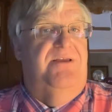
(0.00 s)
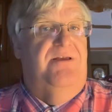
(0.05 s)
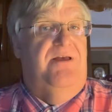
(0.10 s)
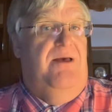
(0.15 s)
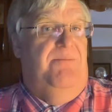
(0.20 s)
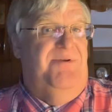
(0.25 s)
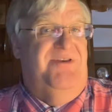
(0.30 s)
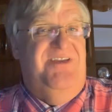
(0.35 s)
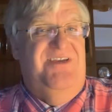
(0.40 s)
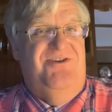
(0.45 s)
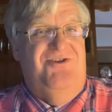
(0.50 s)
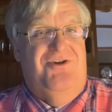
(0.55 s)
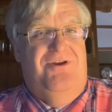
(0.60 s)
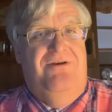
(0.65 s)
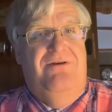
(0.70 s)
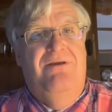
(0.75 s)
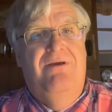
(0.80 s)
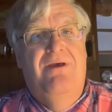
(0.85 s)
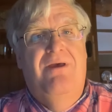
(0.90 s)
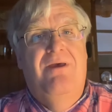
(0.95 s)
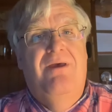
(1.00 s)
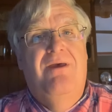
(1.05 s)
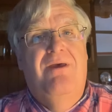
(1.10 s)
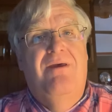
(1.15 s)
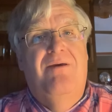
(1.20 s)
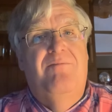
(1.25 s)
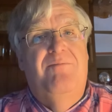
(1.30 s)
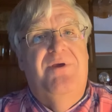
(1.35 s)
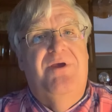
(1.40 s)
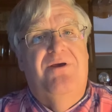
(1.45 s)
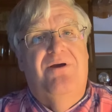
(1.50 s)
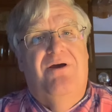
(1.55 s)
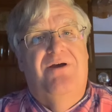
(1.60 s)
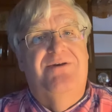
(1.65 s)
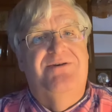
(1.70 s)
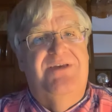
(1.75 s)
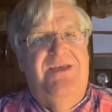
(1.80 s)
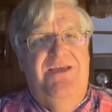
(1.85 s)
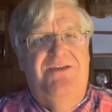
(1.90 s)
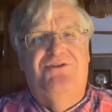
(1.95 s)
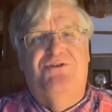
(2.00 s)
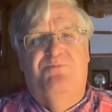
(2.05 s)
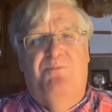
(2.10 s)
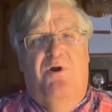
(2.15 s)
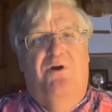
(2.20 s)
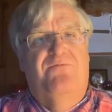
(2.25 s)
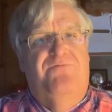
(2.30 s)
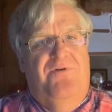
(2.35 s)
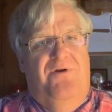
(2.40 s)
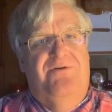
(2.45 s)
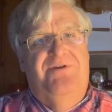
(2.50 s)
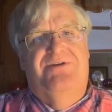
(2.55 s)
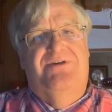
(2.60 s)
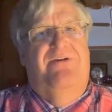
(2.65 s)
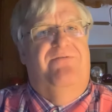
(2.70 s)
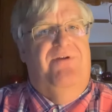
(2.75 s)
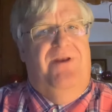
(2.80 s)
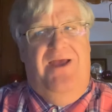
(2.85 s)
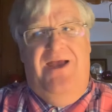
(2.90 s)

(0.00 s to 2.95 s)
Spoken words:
competition because each smartphone is different.